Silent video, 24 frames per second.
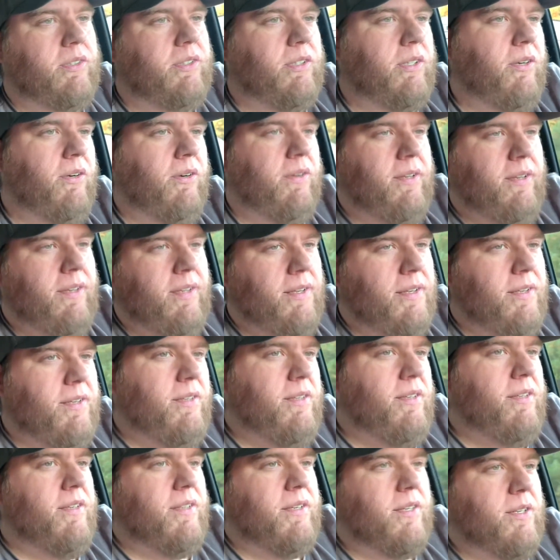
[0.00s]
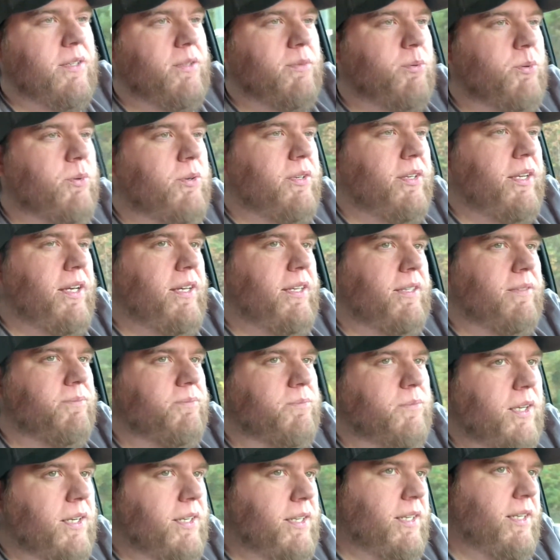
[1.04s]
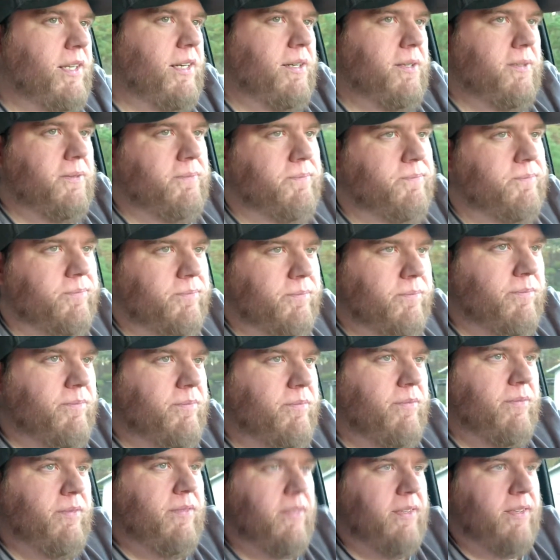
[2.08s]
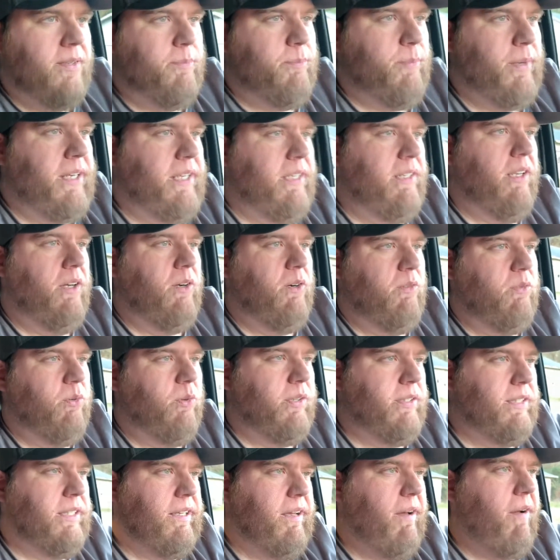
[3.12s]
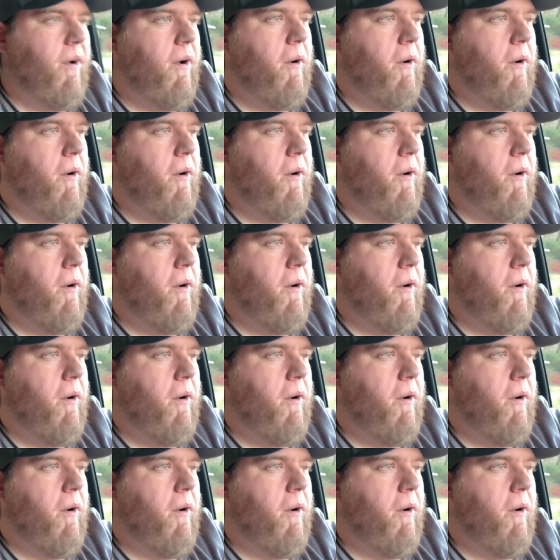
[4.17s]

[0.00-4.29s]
So it was pretty neat. I did a meatloaf with it.